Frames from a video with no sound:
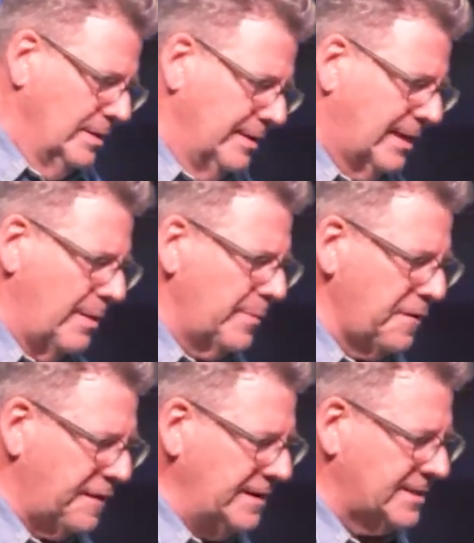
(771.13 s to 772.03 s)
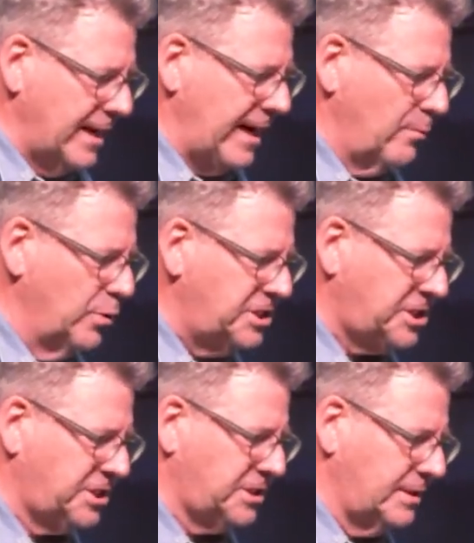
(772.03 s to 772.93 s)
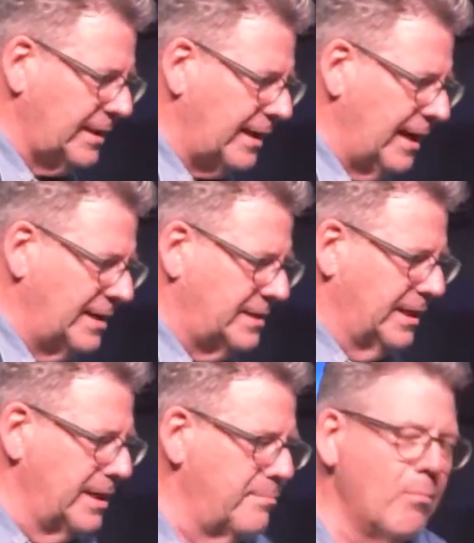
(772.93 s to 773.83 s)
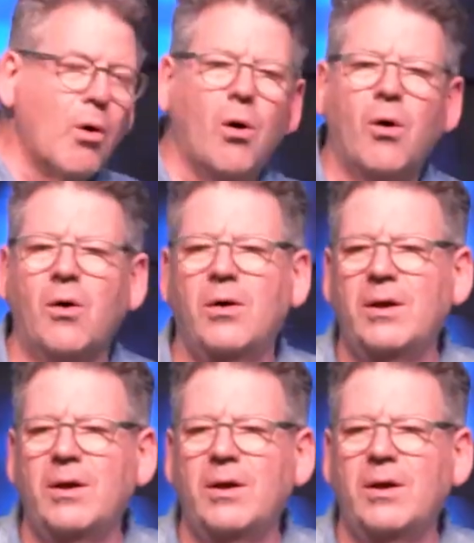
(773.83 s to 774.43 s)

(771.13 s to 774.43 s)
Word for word: There are a couple of things that I'd wish that I'd done more